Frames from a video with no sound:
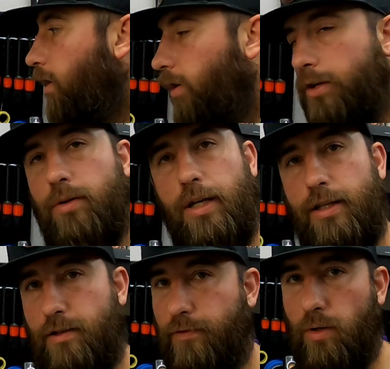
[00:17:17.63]
all you
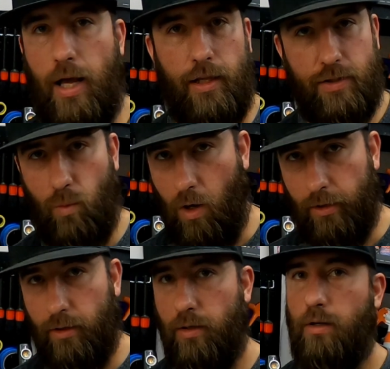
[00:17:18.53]
need is a few gallons of
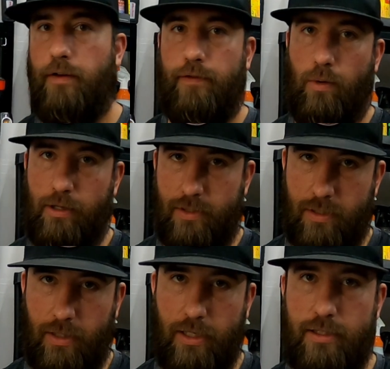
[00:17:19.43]
water, a few
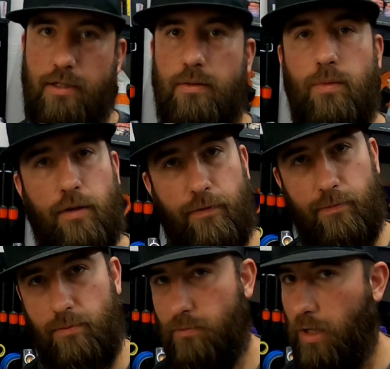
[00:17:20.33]
ounces of this with
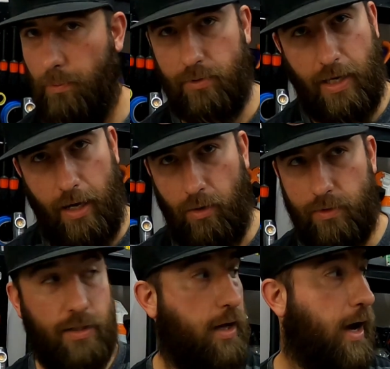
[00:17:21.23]
a couple towels.